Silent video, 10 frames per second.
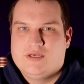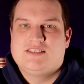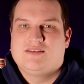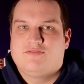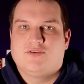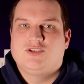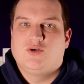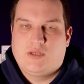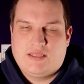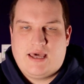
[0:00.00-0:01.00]
have a reason for
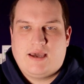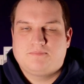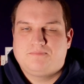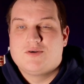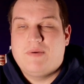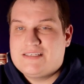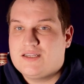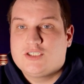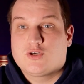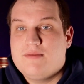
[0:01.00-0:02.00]
doing that. So
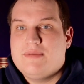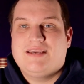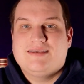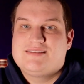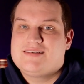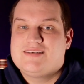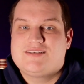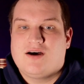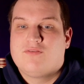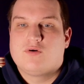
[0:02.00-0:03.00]
basically, treatment
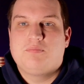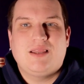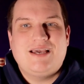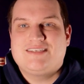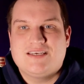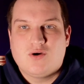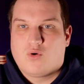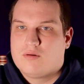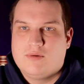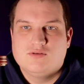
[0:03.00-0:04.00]
consists of replacing the
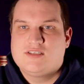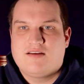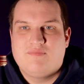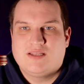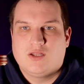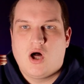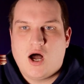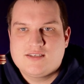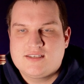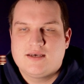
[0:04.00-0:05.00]
hormones that have been
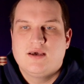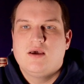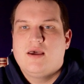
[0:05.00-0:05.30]
lost